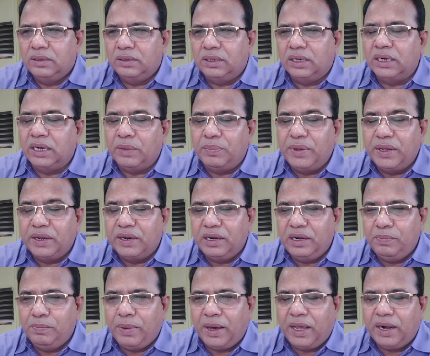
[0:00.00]
the
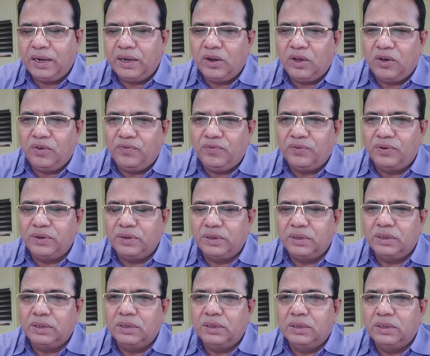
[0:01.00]
difficult part of
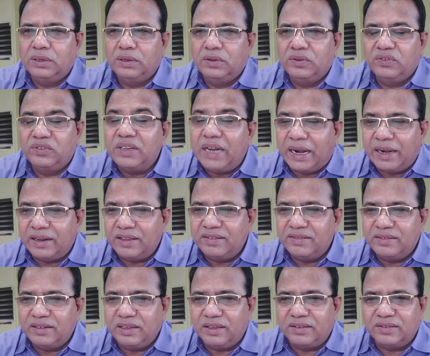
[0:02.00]

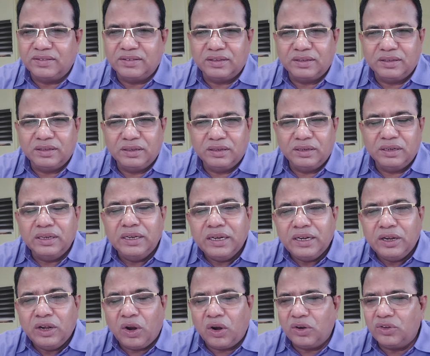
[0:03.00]
statistics
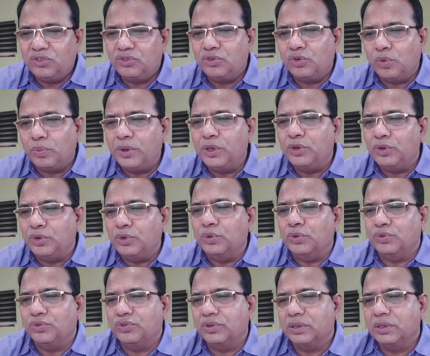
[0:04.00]
need not to be
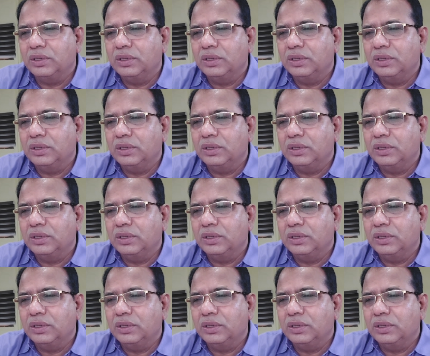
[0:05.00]
used,